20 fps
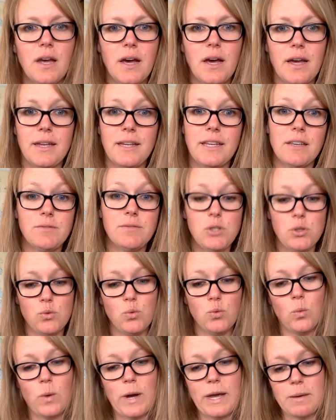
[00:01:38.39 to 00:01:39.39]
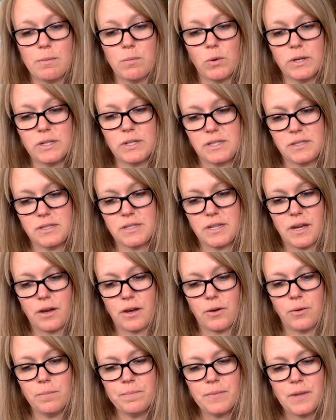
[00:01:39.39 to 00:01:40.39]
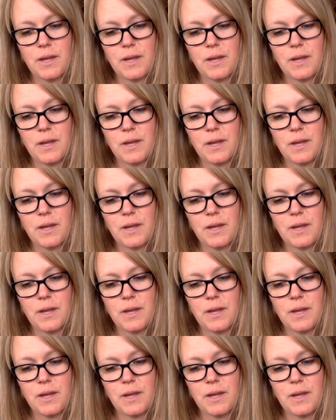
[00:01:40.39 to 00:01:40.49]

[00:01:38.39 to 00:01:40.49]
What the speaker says: It gives you way more detail.